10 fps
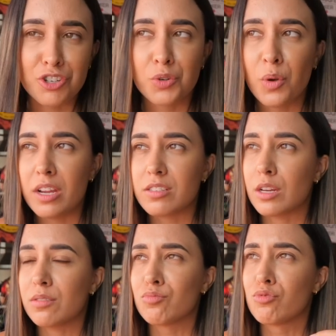a good way. It's
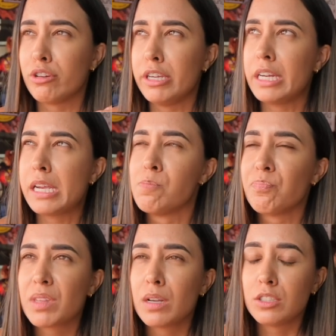like really
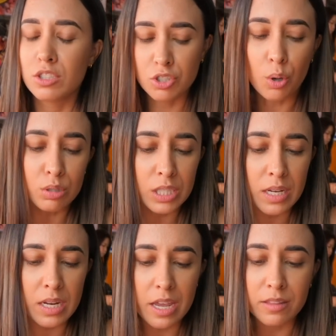
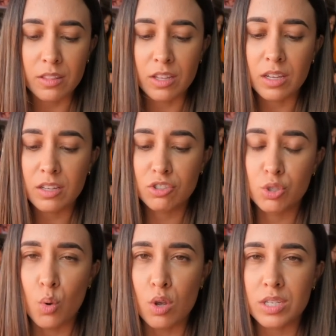salty, and then the
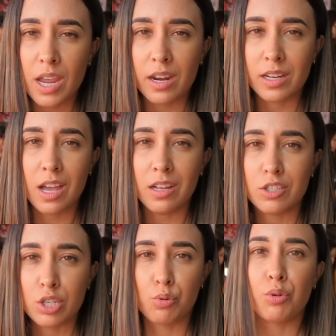sauce kind of
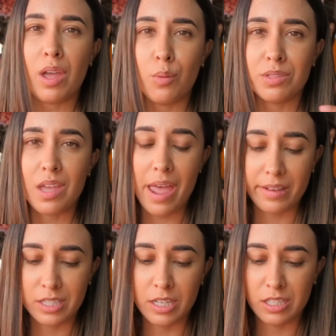cuts through that with the
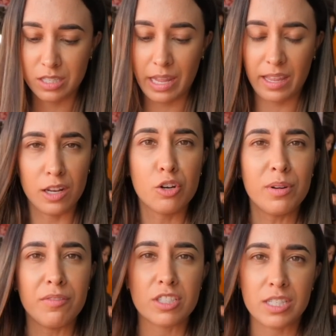acid. It's like a little
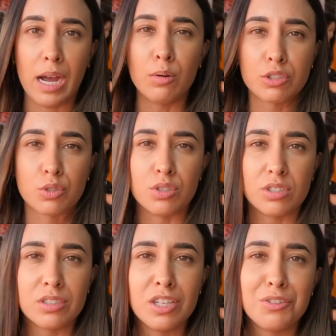bit of a sour
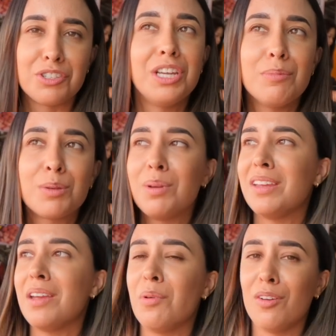sauce, which seems to
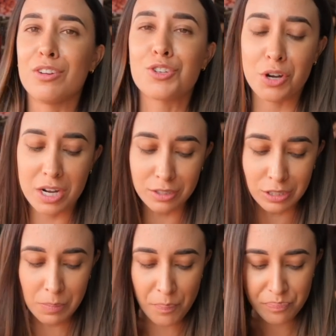be a bit of a trend.
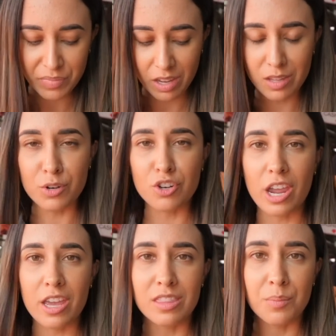And then when you
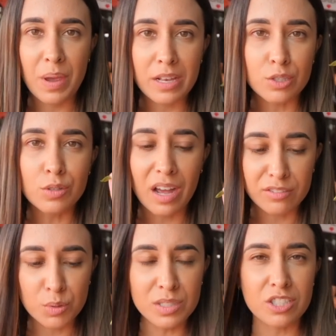add the basil
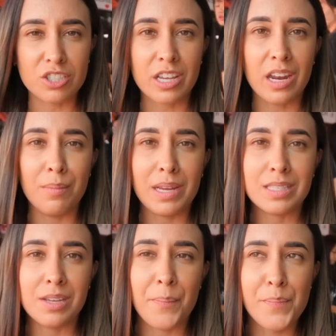afterwards, it just kind of
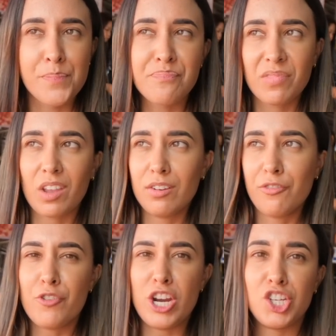makes it
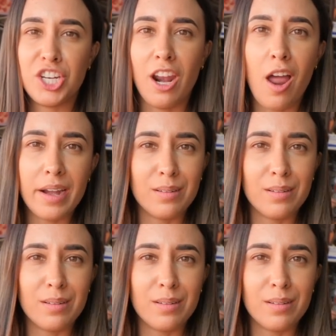fresh and light.